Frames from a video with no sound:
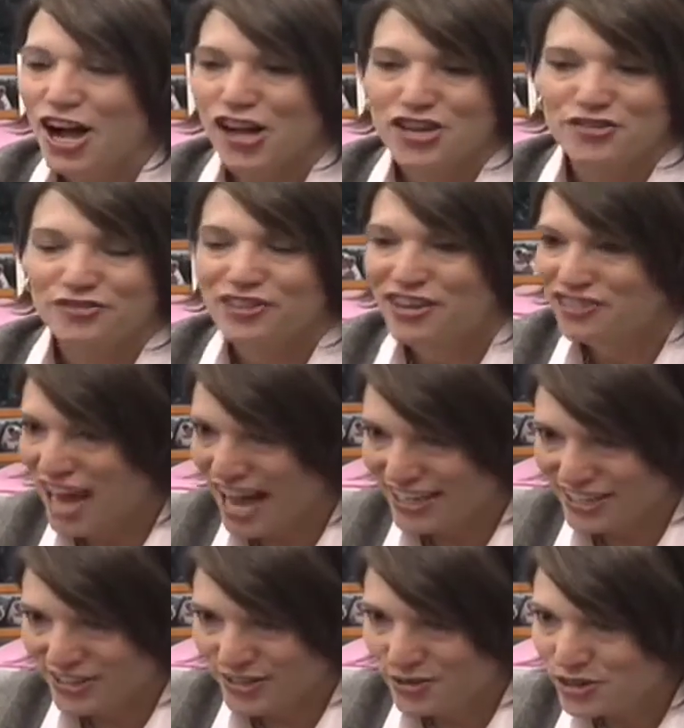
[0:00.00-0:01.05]
you've never had
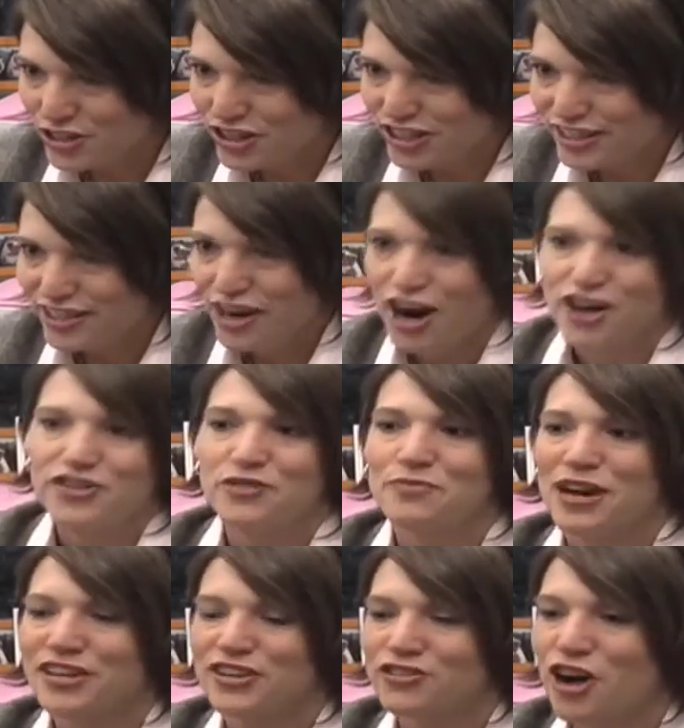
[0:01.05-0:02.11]
it so good, are you
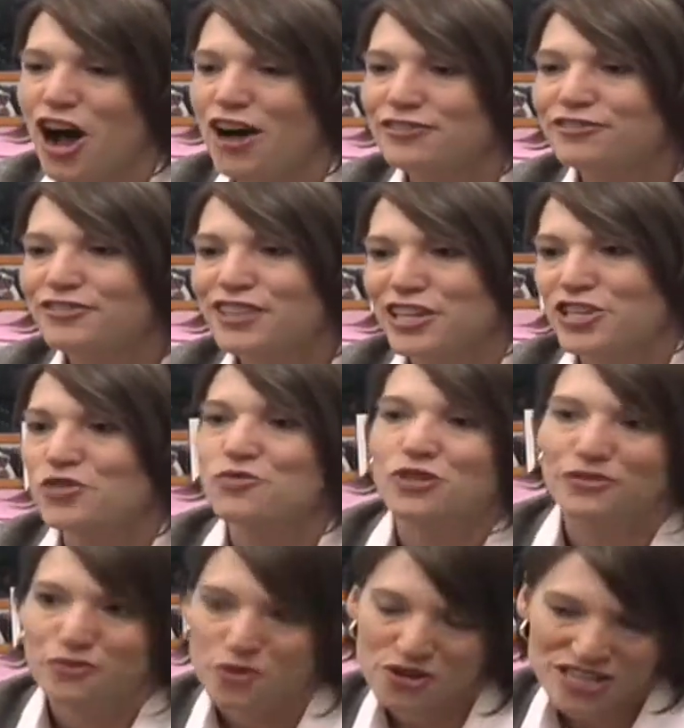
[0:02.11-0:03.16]
better off than you were
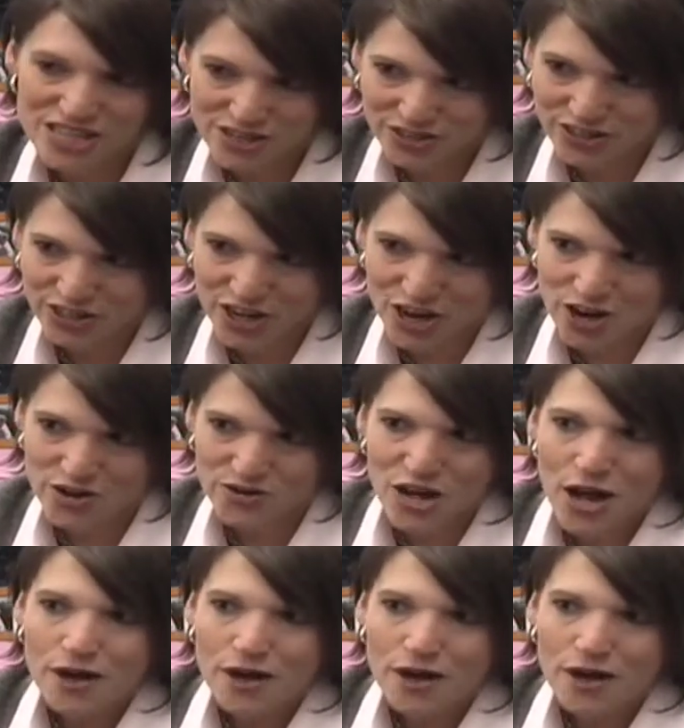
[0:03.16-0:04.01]
four years ago?